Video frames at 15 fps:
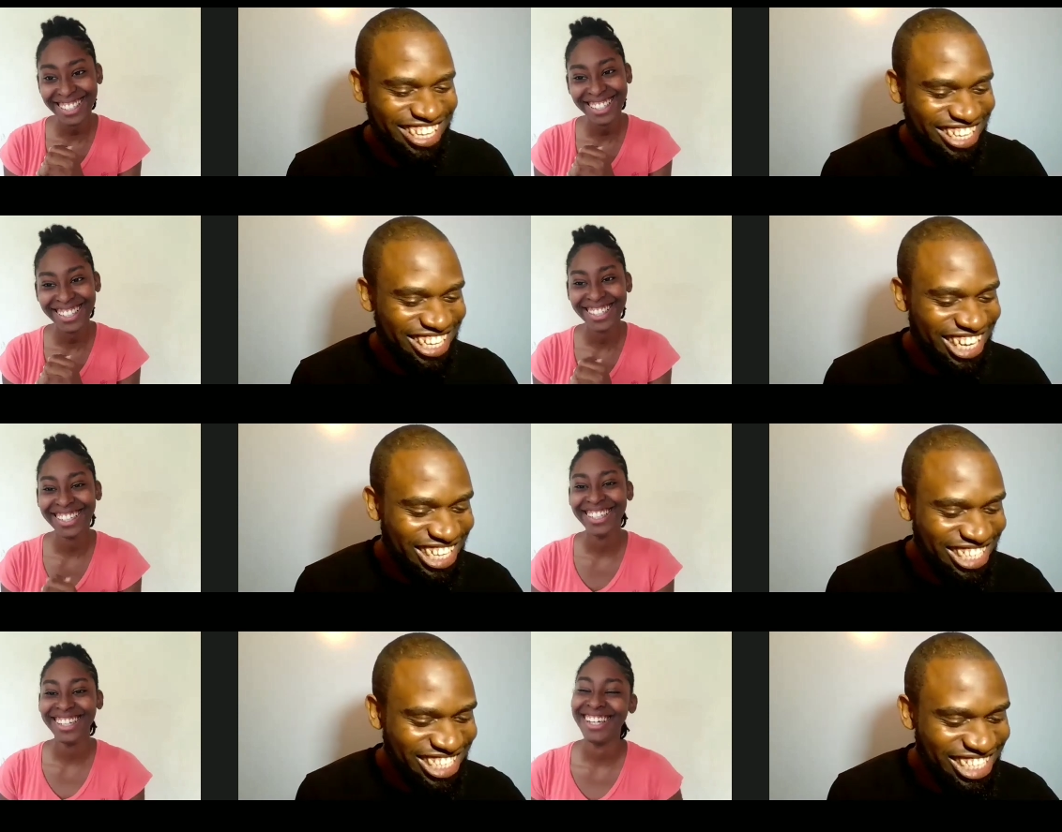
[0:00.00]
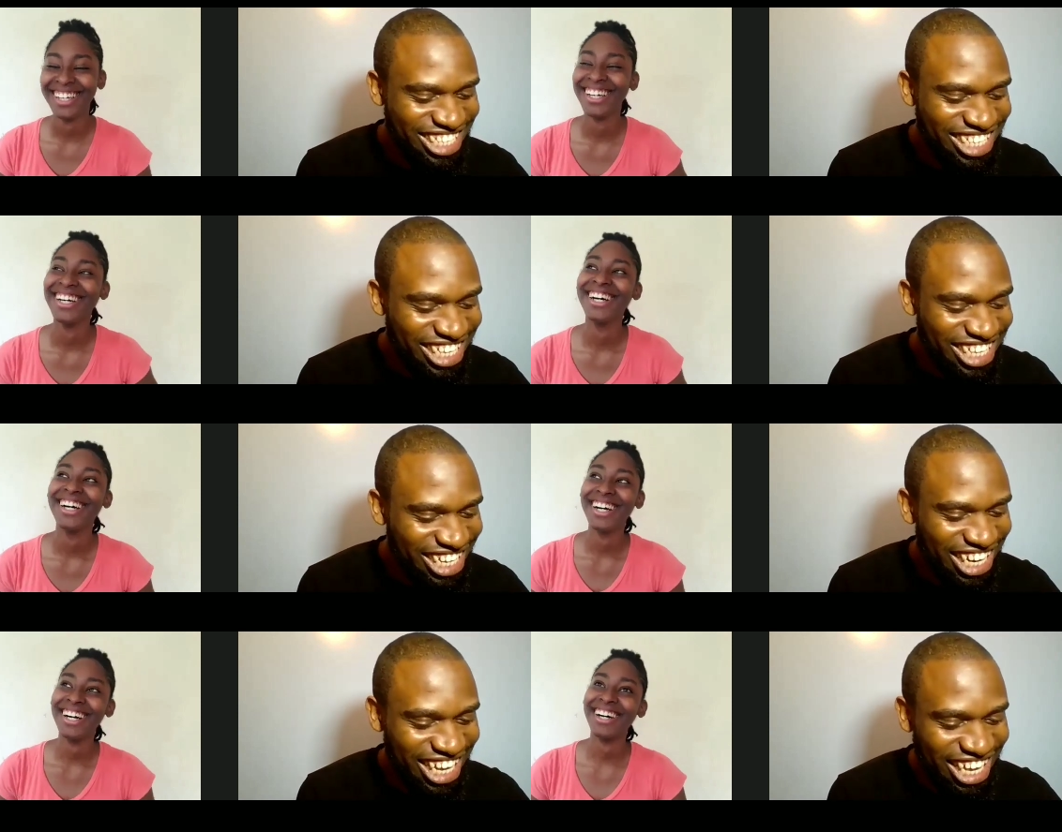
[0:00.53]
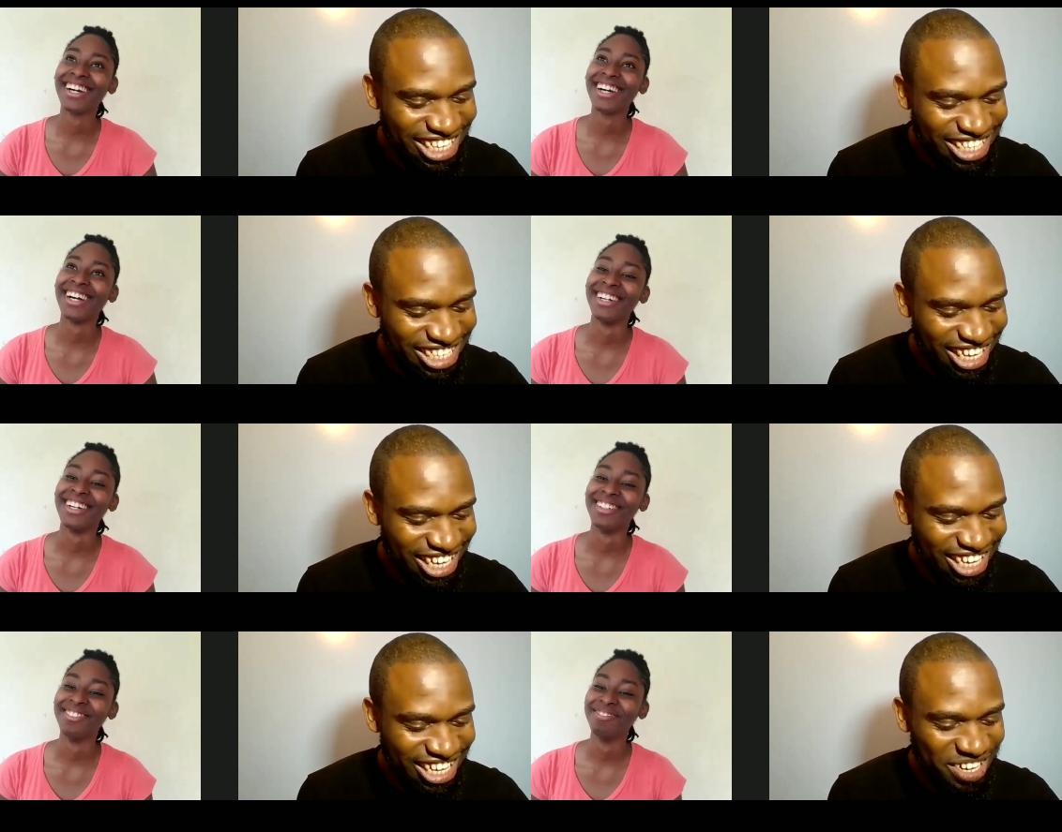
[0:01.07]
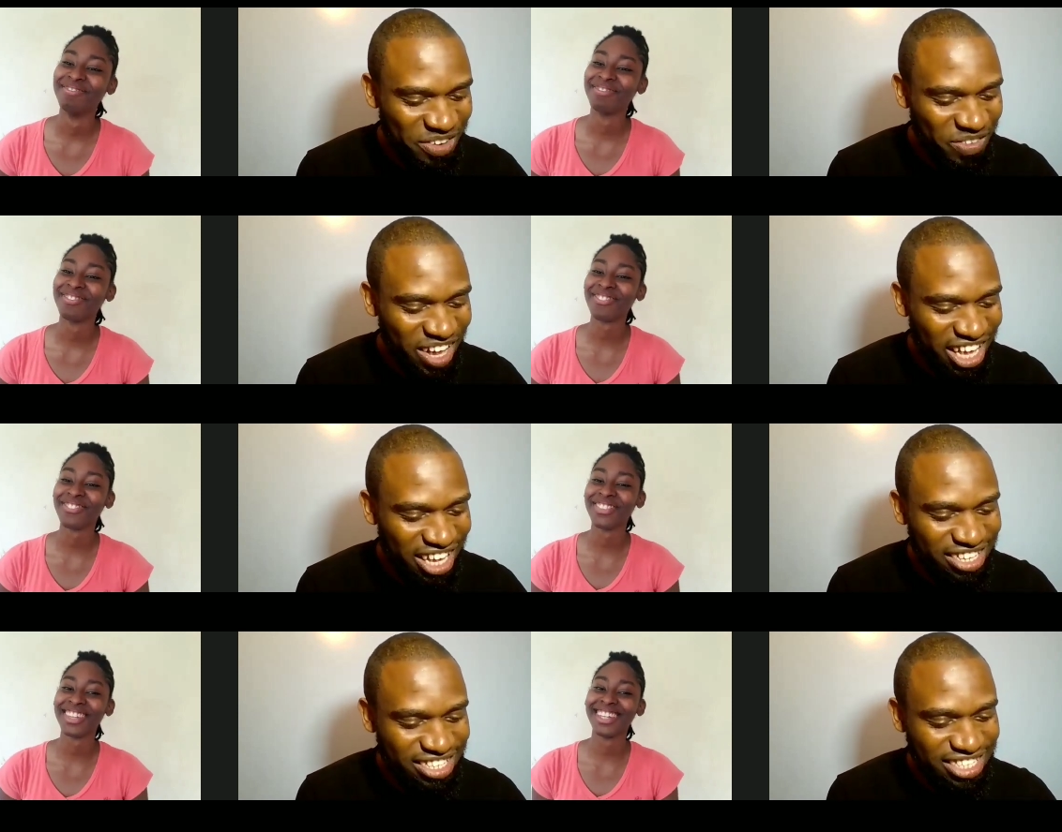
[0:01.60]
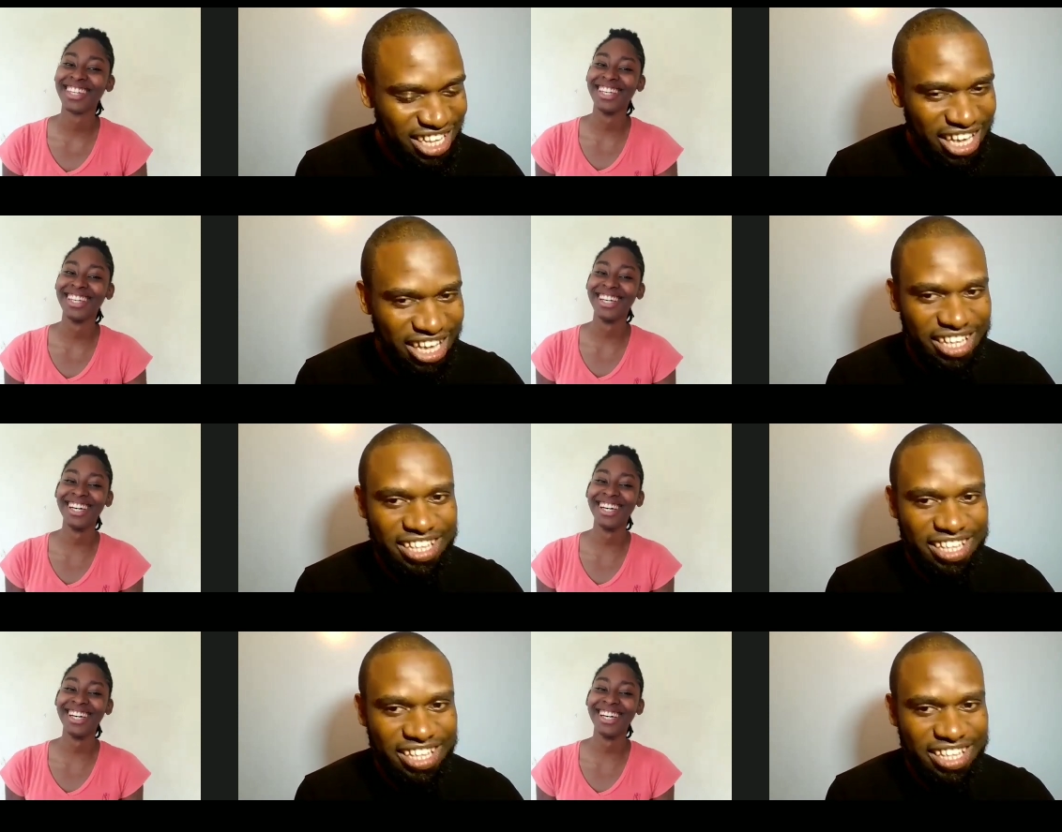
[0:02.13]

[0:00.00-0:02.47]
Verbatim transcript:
Speaker 1: Yes, you didn't okay. like Dale. Why is that?